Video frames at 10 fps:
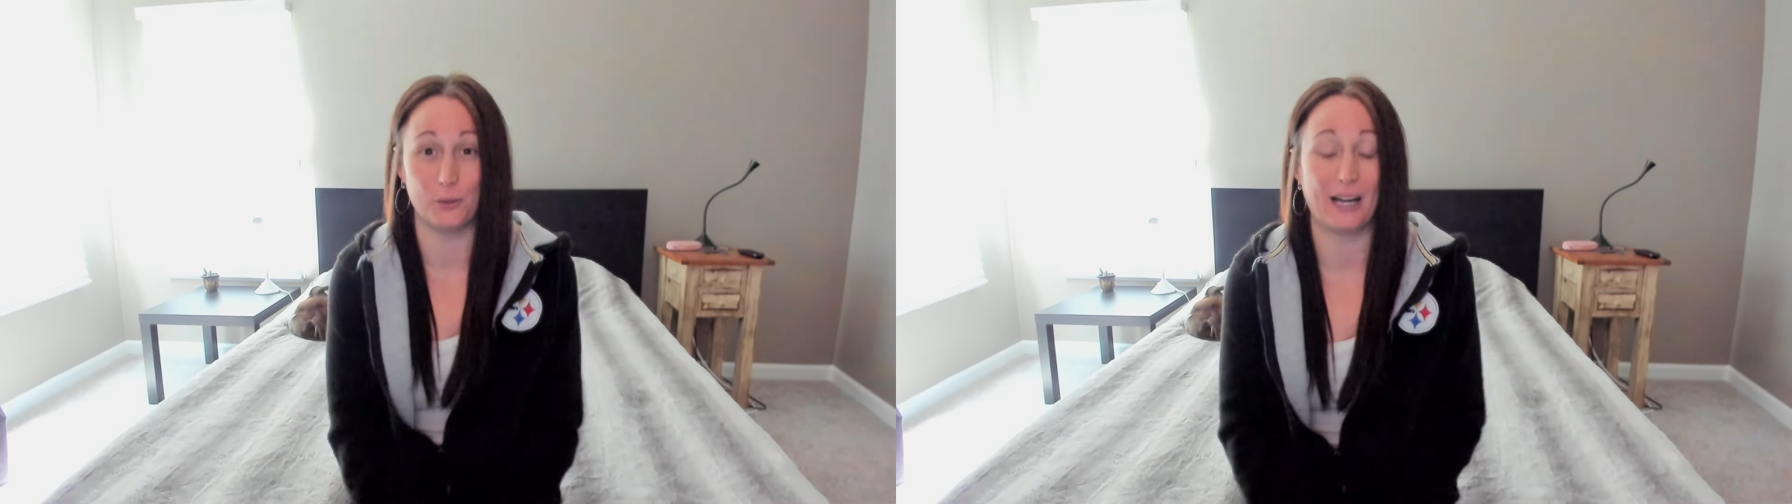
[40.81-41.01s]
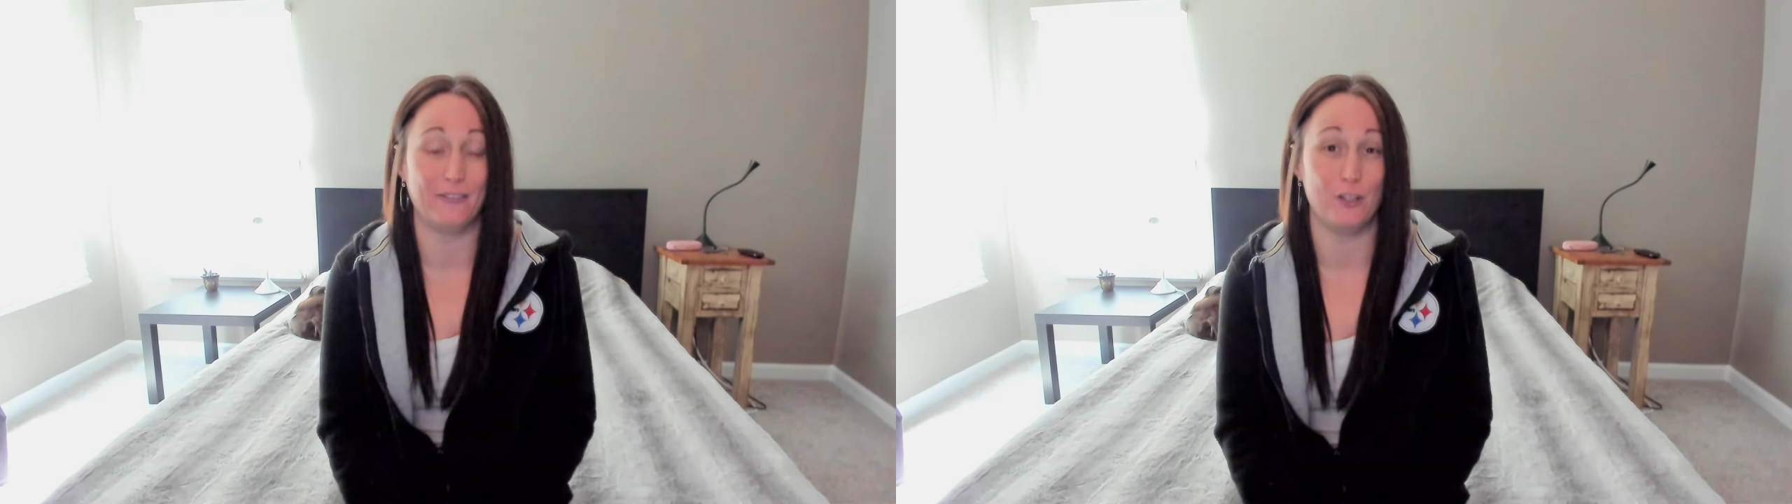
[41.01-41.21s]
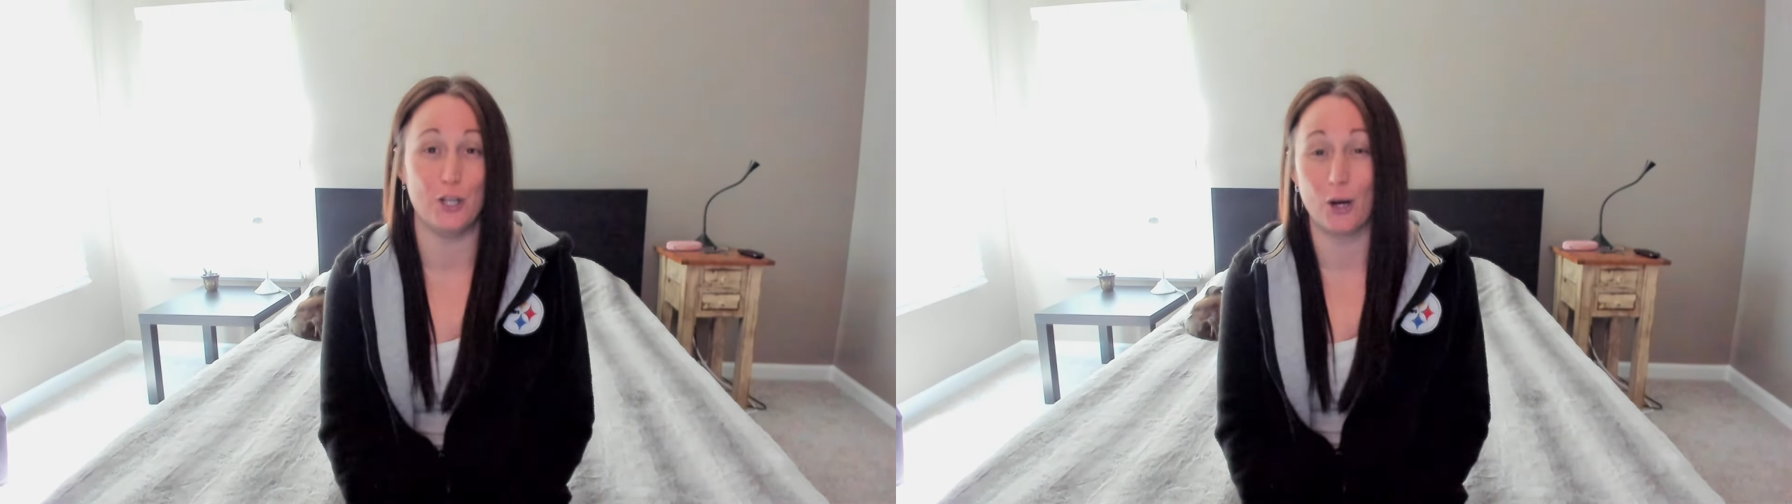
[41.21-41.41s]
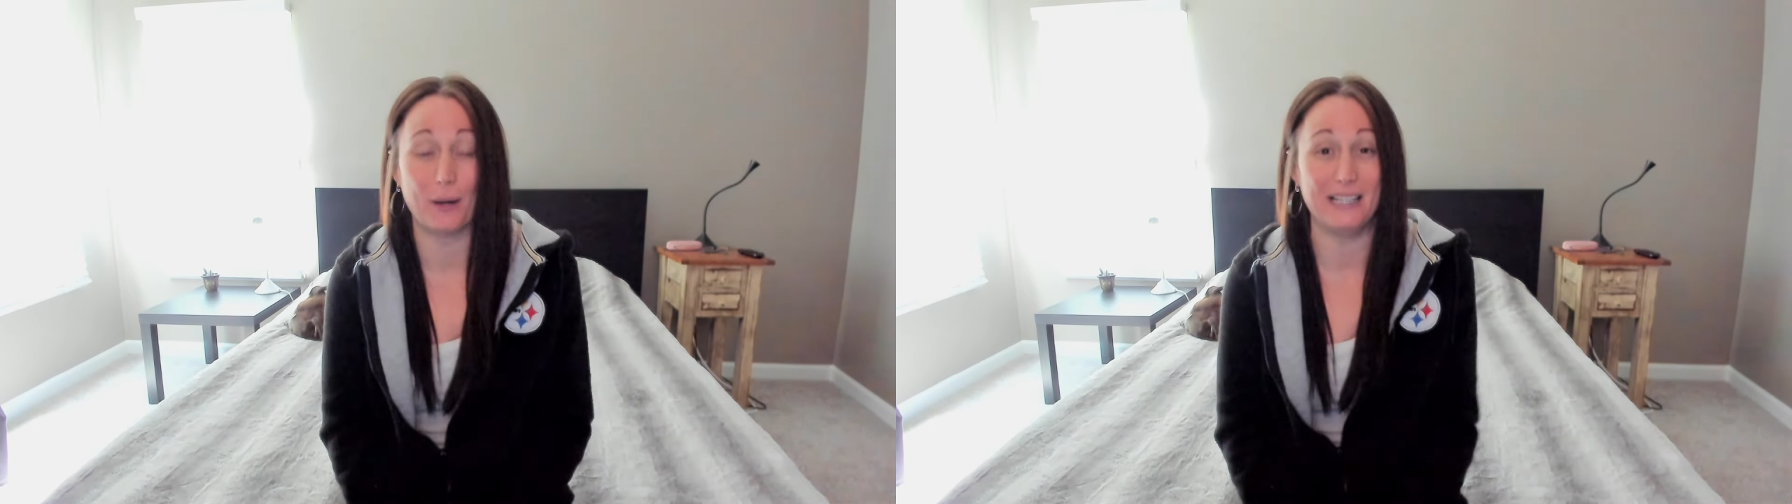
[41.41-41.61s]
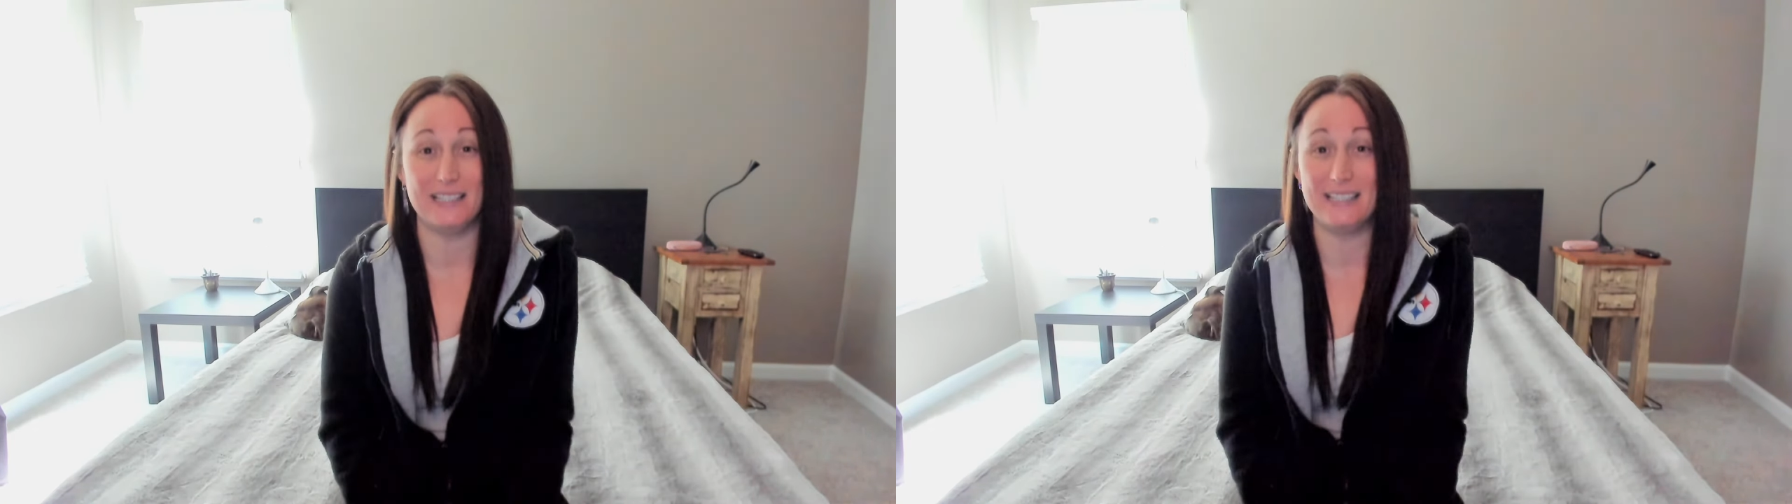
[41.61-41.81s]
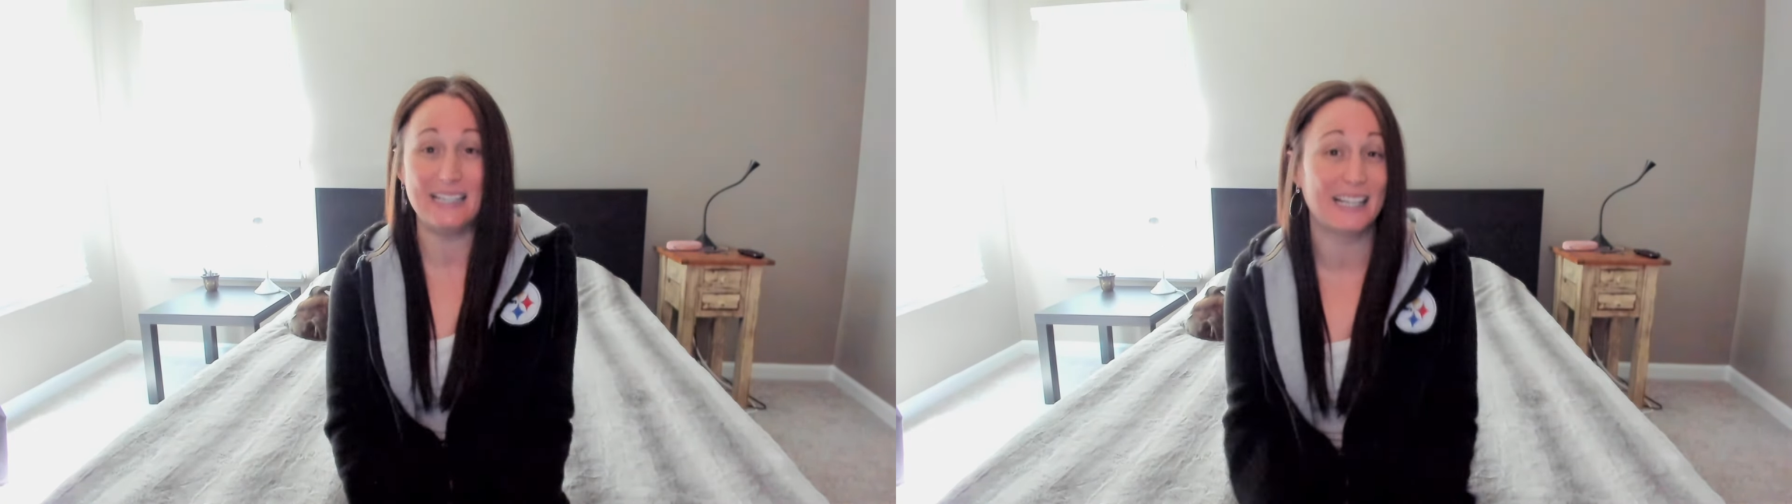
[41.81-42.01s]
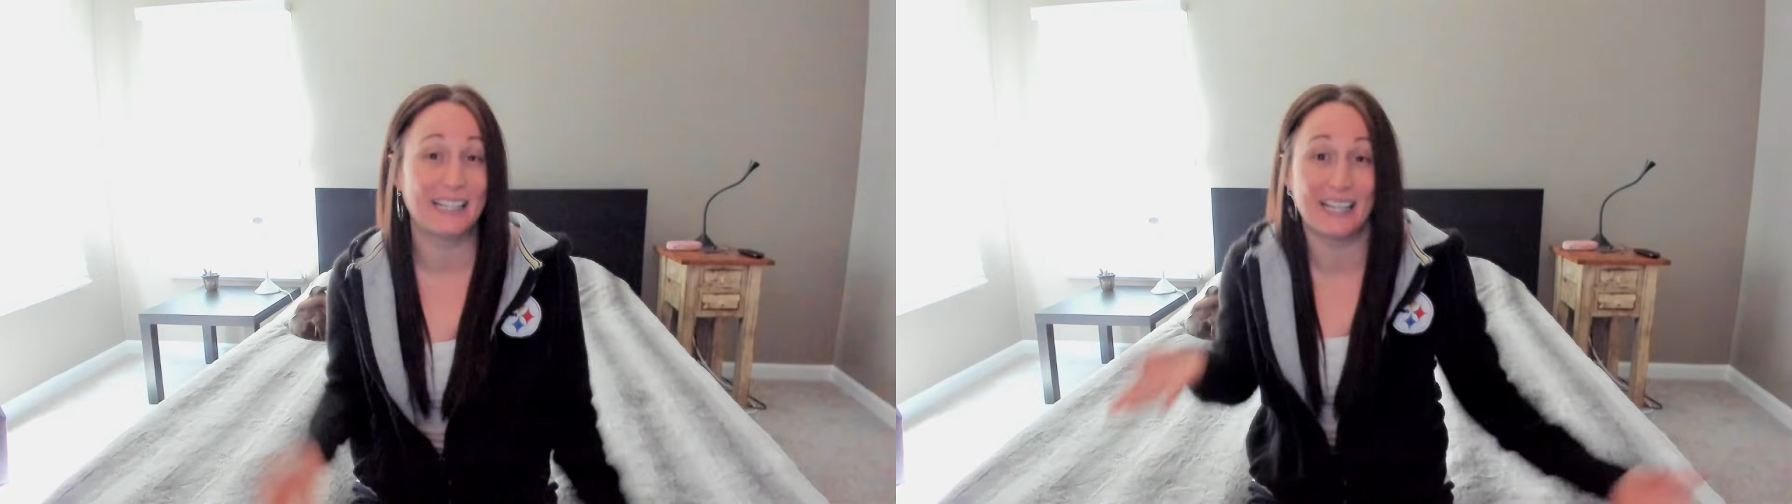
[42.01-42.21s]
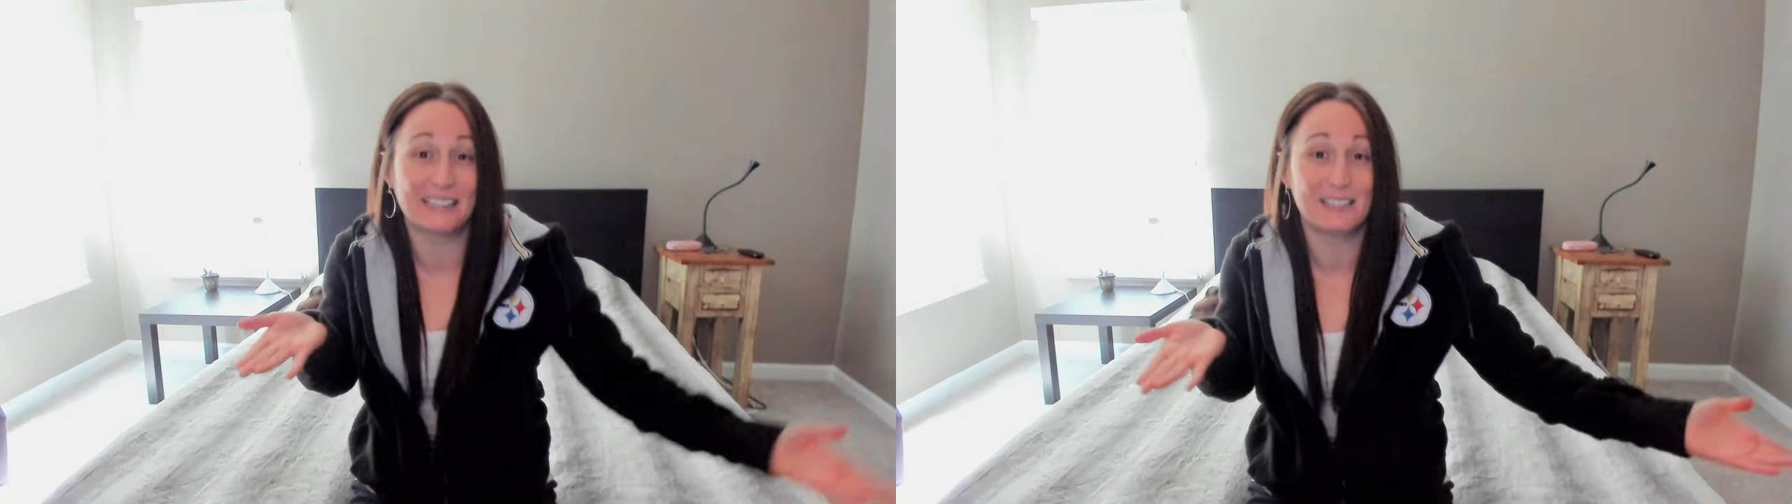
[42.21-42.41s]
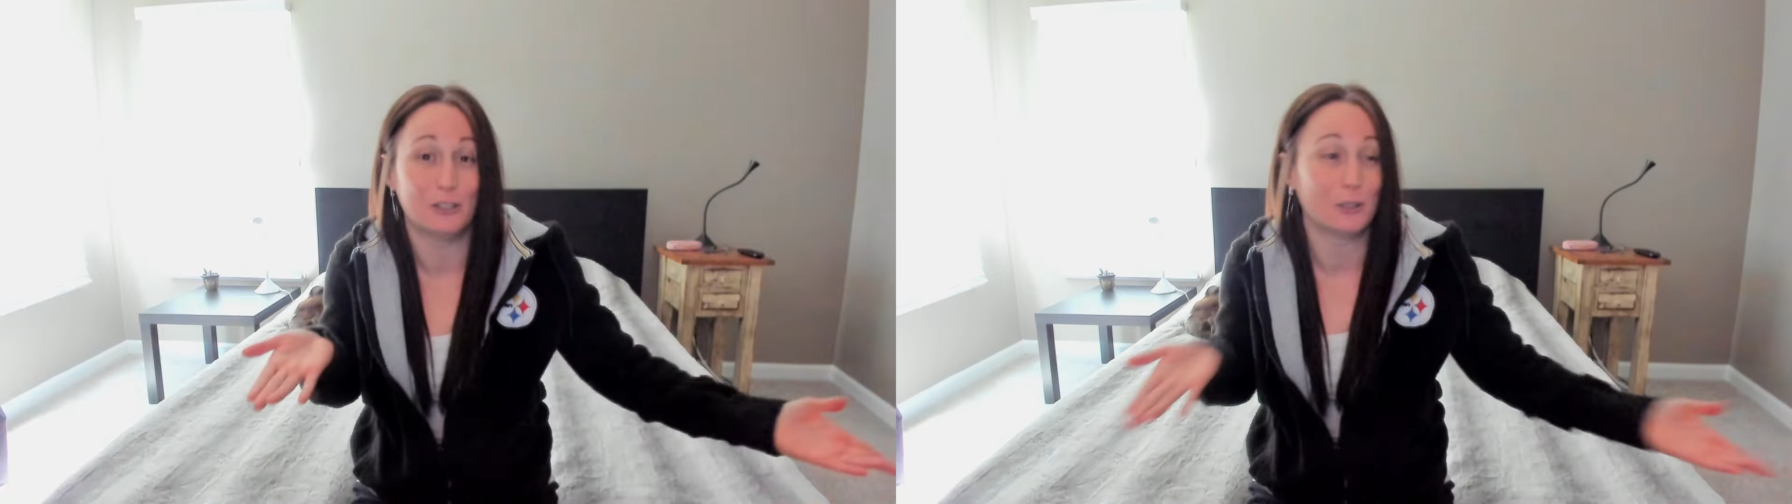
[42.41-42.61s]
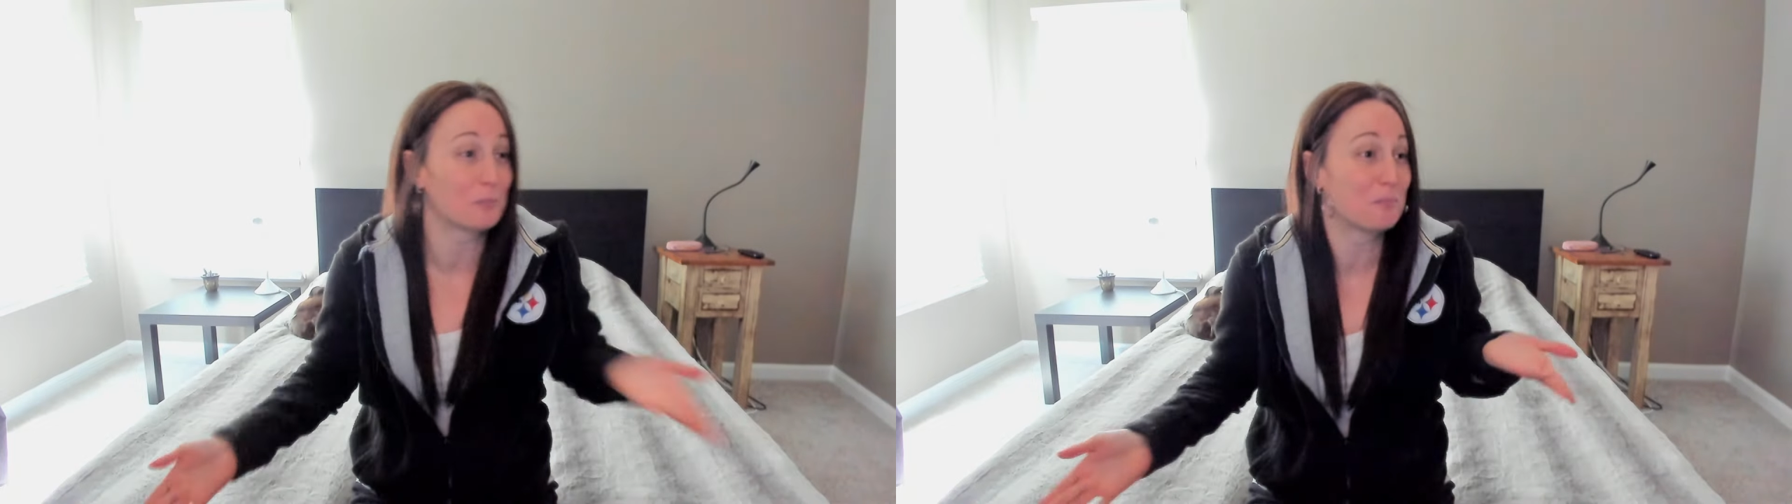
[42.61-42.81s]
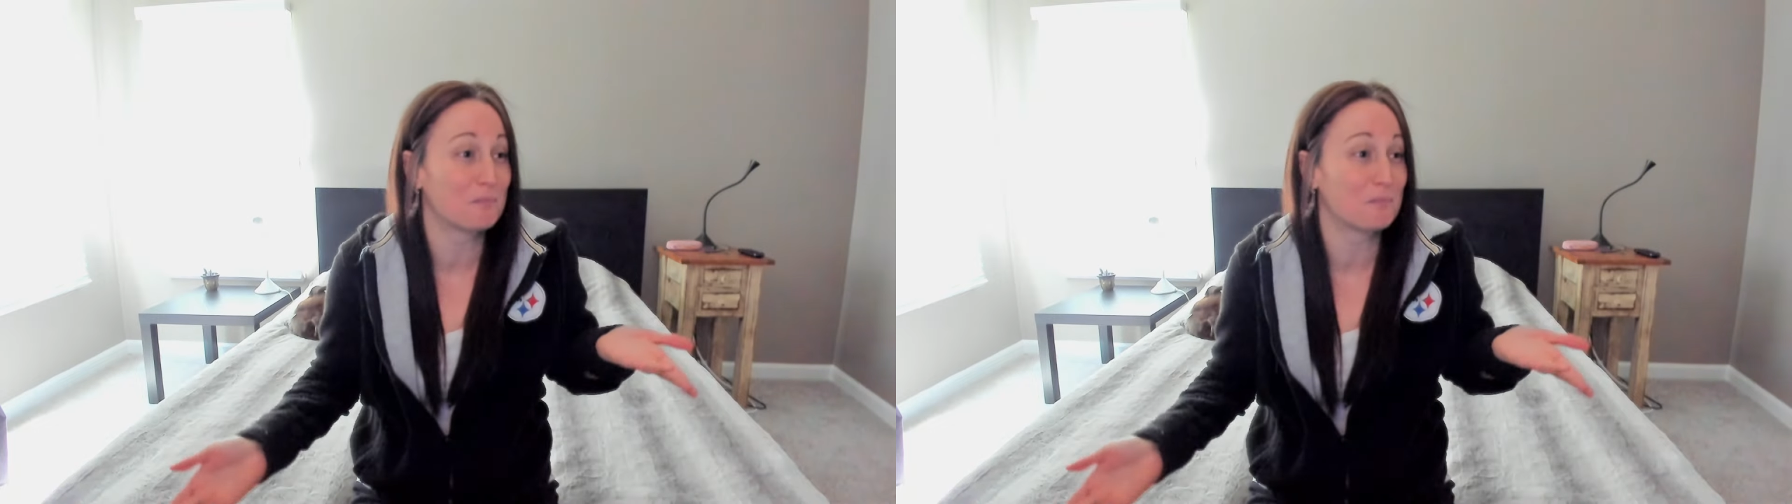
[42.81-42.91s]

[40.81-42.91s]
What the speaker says: I have no idea. I guess, you know,